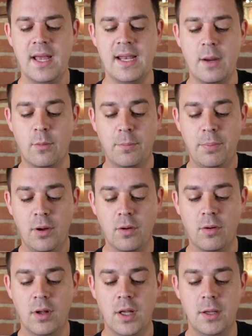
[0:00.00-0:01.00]
Now we'll
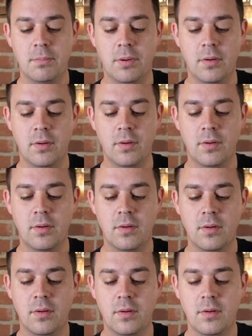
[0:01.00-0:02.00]
pull,
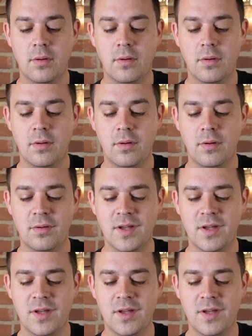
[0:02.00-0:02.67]
pull.